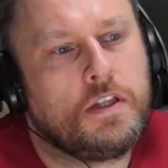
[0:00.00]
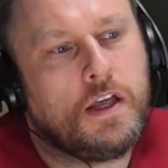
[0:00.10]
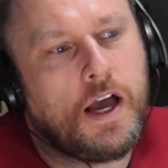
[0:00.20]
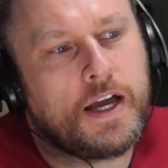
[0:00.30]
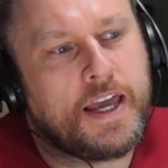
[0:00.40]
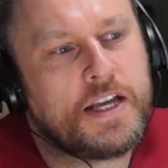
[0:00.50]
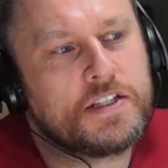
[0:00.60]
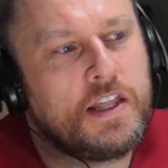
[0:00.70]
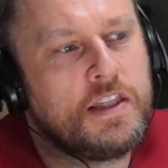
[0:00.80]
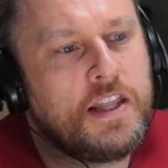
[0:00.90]
I guess
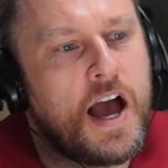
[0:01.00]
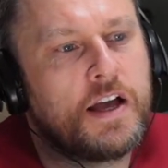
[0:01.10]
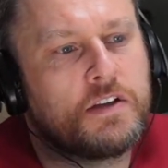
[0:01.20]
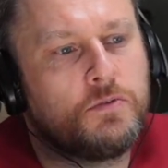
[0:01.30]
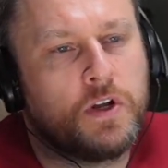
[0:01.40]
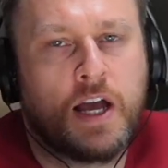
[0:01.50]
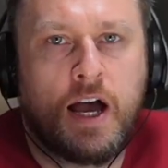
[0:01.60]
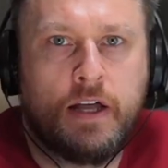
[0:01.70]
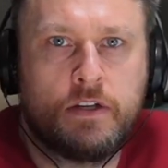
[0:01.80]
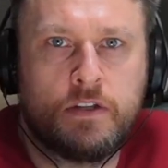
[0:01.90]
in that
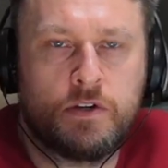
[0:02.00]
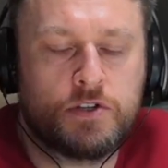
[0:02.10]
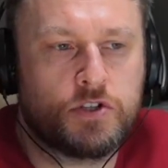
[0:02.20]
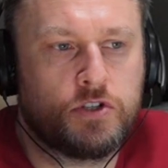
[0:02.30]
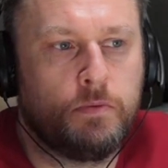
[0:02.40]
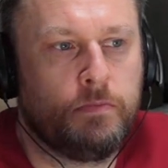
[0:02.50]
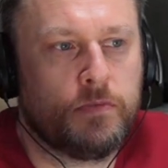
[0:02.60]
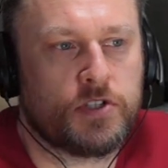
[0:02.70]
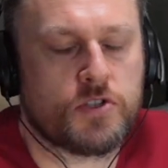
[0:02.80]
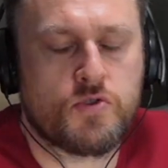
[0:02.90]
regard, there's some
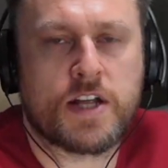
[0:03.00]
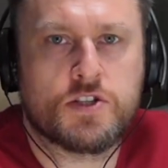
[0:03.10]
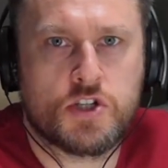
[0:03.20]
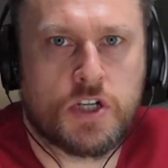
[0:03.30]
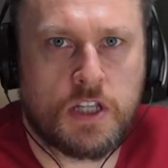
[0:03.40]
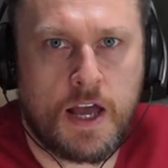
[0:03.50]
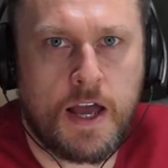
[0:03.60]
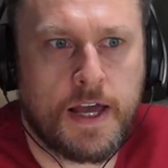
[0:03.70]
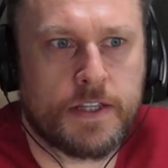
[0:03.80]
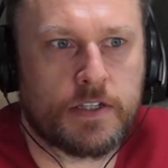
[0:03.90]
strategy
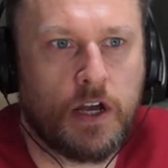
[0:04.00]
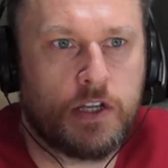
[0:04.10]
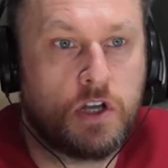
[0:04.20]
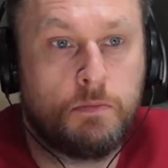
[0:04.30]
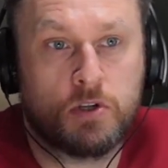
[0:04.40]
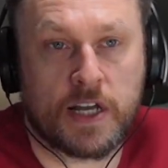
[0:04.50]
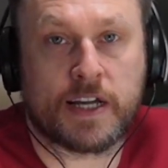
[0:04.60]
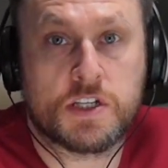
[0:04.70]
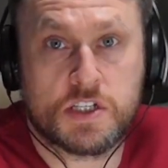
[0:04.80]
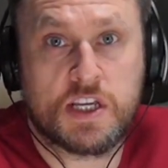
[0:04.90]
there. It's almost like
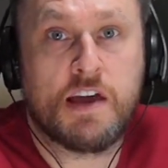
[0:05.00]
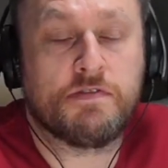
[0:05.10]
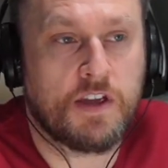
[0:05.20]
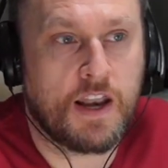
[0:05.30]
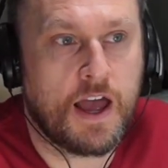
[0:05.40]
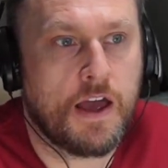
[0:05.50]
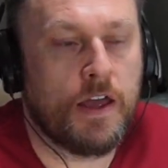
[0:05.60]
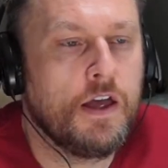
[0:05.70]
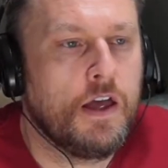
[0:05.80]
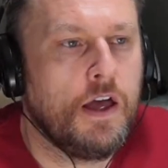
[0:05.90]
a safety net.
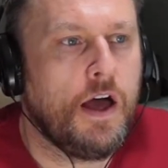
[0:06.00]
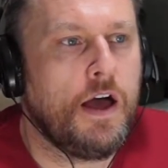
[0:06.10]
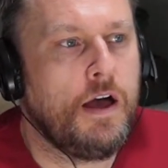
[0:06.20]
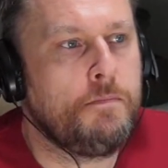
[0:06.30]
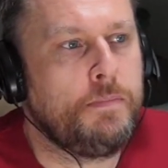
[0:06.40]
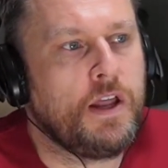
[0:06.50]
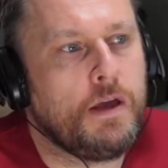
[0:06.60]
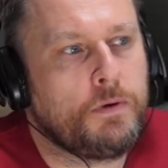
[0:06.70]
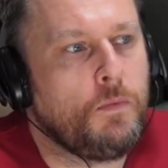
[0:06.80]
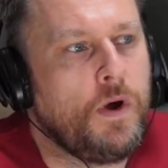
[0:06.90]

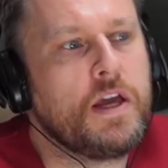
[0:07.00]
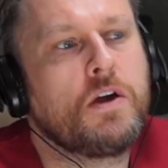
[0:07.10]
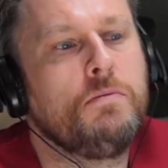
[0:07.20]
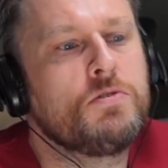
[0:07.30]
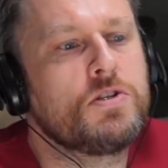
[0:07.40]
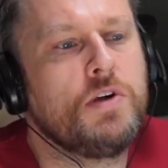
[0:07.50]
But when it comes to